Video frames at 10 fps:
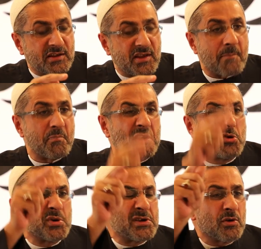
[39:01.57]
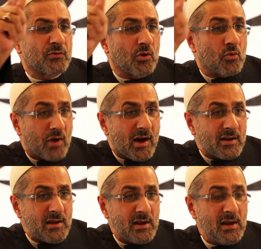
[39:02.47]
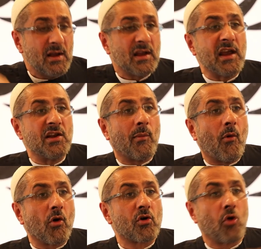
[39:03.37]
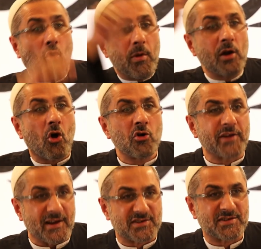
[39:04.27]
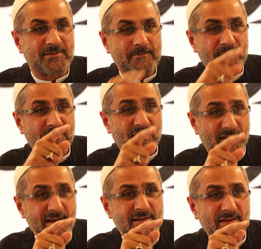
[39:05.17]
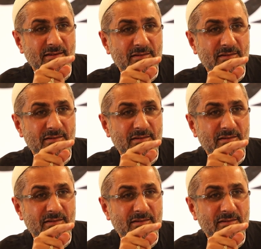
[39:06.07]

the ambiguity of the Quran in a more global context, right?